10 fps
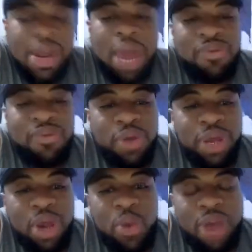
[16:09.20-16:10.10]

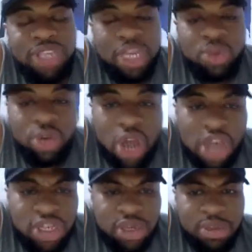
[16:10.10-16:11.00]

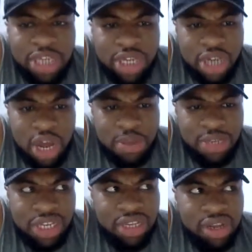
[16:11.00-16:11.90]
Regardless of the manager that comes
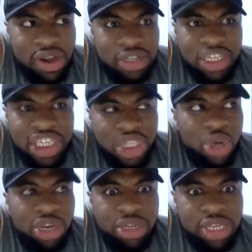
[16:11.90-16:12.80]
in, this
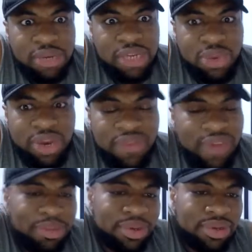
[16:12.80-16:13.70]
Tottenham team needs a rebound.
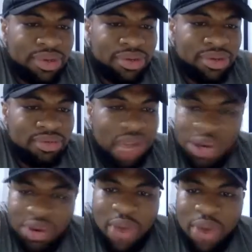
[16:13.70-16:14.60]
I
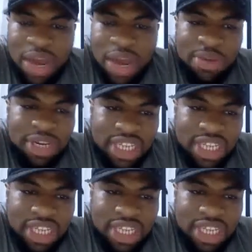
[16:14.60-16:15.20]
don't care what anybody